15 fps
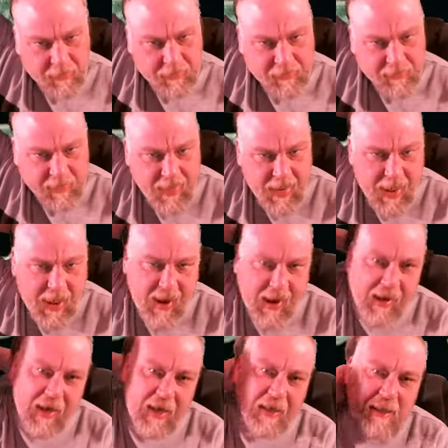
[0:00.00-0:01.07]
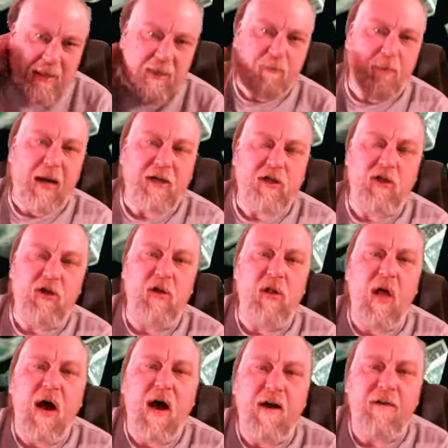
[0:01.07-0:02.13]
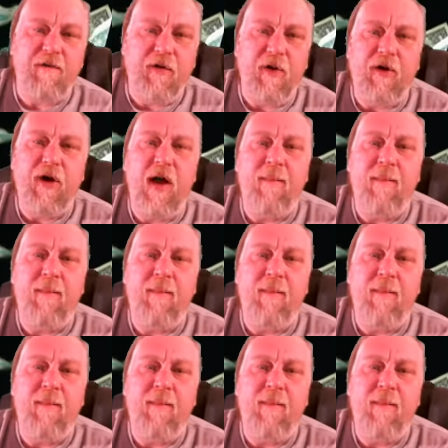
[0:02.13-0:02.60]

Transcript: today I got a special offer.